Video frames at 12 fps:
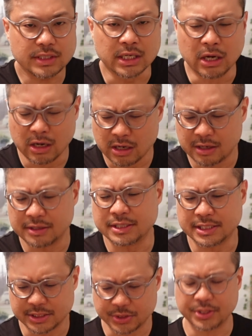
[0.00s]
Oh,
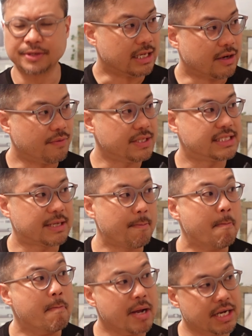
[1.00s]
this is good. There is
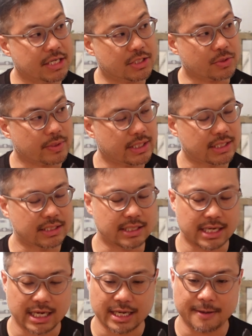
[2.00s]
some burn to it.
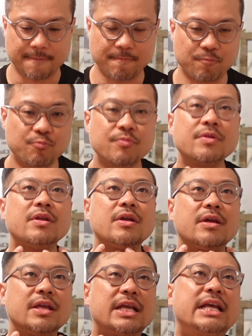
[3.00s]

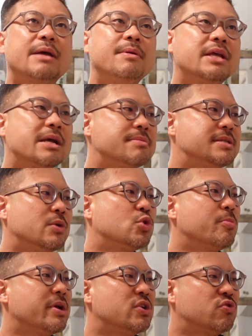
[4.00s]
It comes down
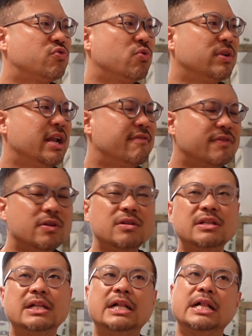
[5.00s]
to my throat
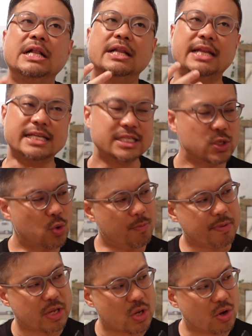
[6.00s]
level. Doesn't go
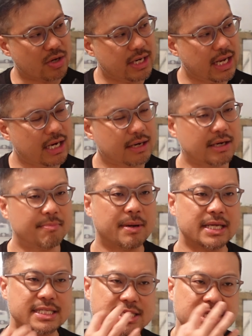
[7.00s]
beyond that,
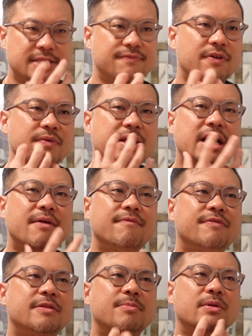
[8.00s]
but it's just very
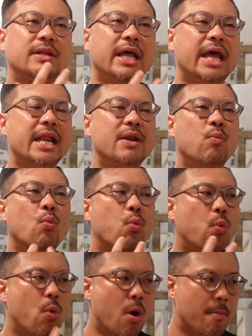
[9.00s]
comfortable and
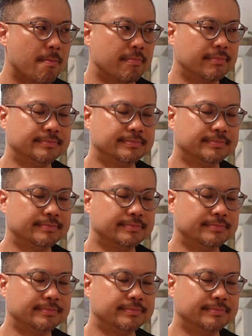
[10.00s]
warm.